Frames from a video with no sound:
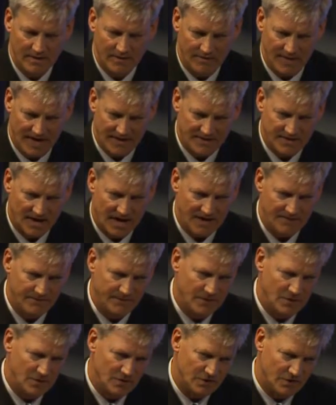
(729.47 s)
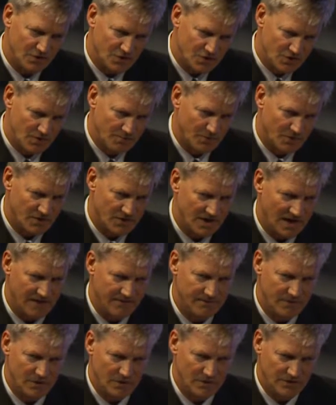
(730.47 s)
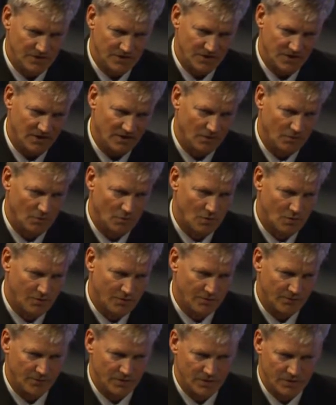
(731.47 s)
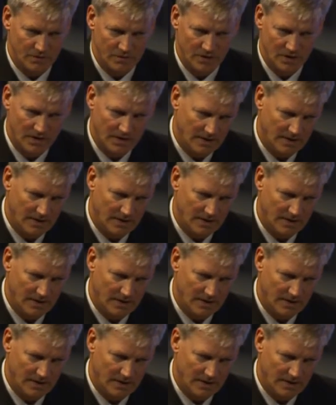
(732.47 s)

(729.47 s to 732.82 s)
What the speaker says: that typhoon or super typhoon that's going to roll through,